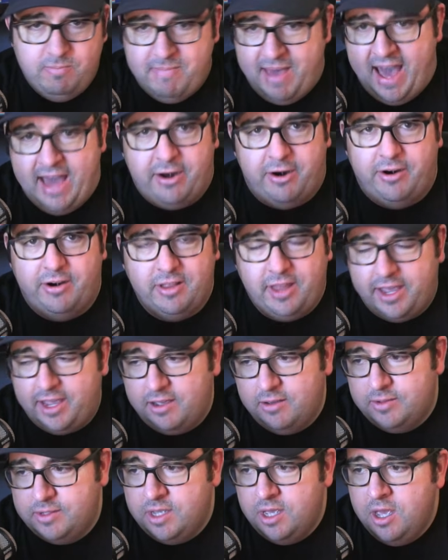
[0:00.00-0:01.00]
mattered.
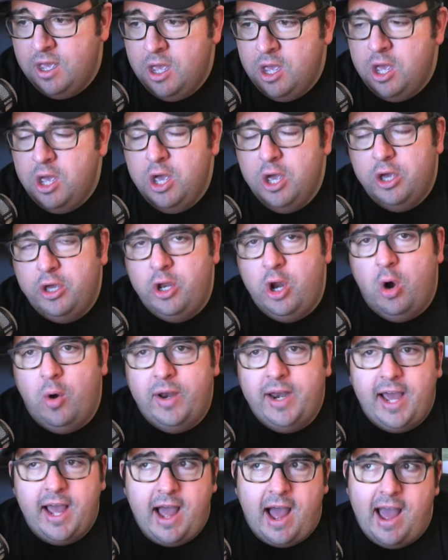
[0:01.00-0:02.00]
Like it was,
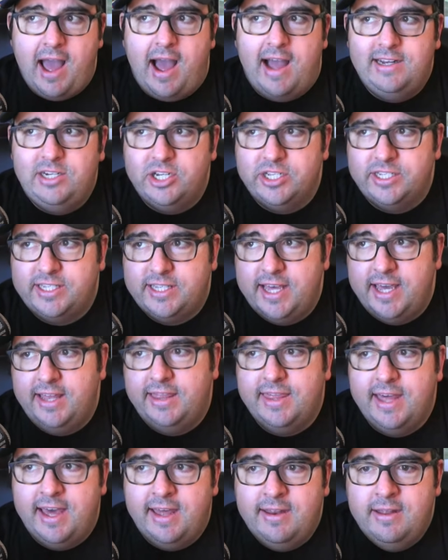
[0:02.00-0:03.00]
and I just
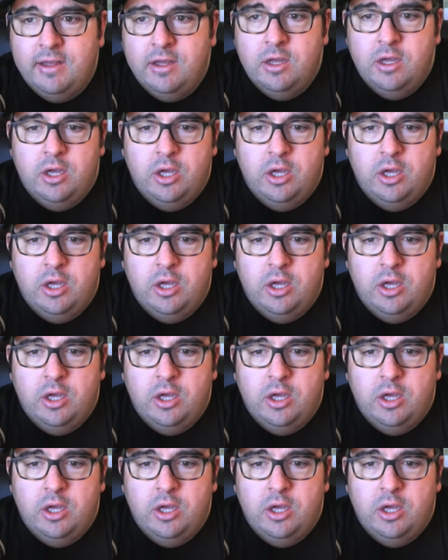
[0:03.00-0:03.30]
think that